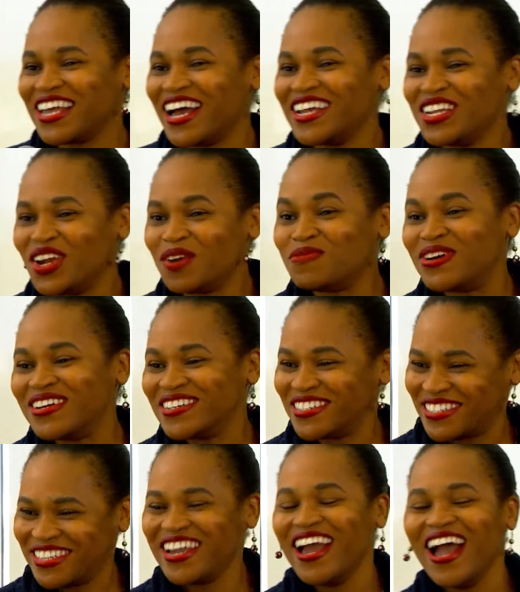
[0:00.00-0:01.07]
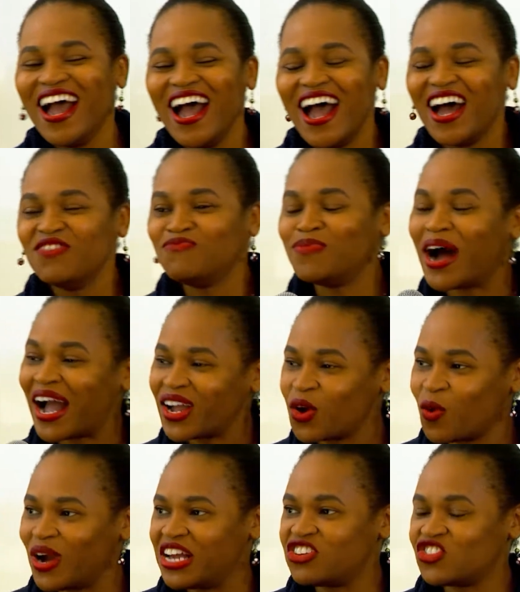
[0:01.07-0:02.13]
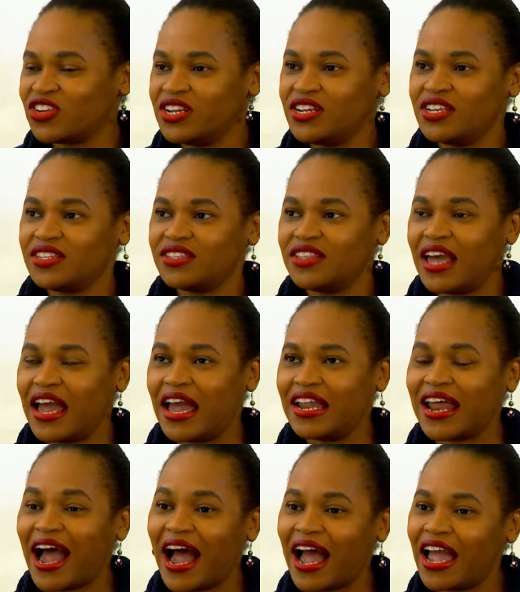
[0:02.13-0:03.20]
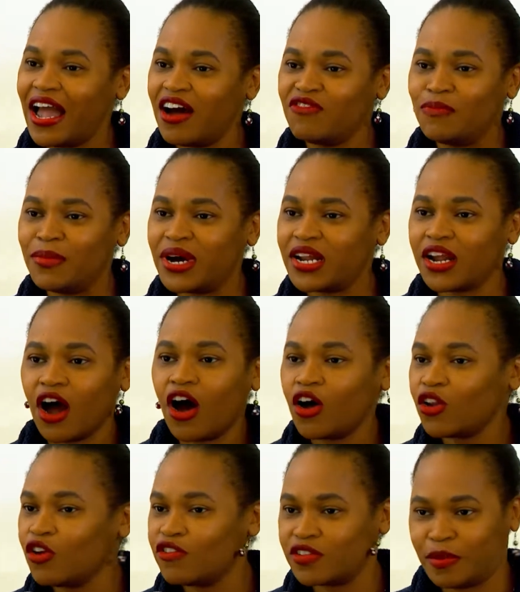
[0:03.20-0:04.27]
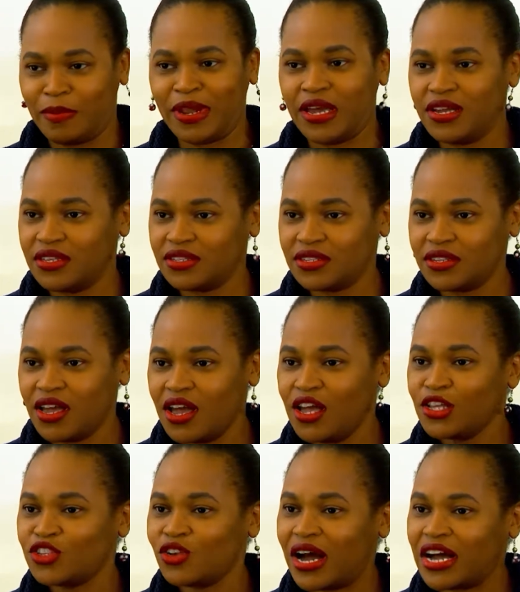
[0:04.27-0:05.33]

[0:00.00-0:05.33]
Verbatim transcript: Hi, Deborah. Hello. My question is that I have money all over the place. So